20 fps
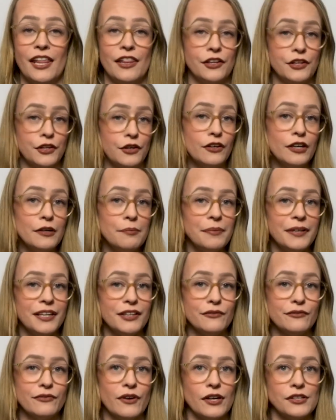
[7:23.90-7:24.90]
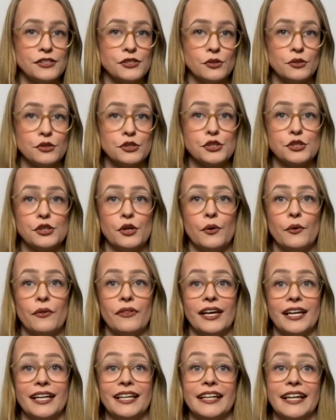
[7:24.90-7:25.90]
The European fossils show
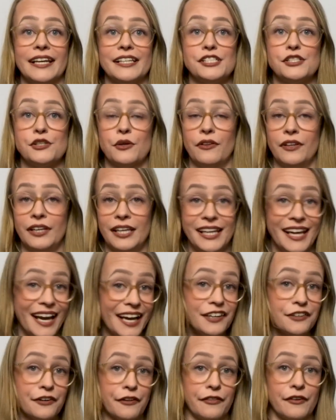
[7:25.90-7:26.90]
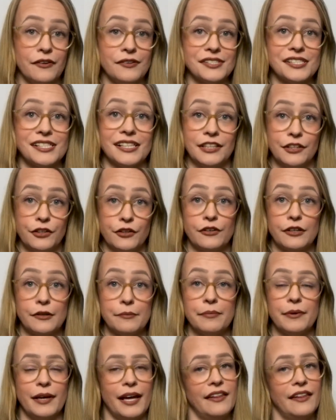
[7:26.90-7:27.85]
that it led to the Neanderthals in Europe,